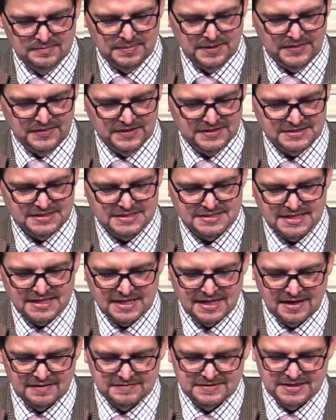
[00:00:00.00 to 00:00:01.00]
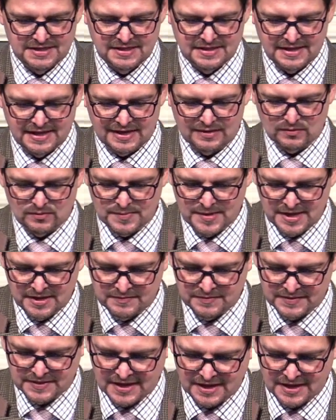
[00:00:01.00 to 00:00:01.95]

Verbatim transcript: But this is the covenant that I will make with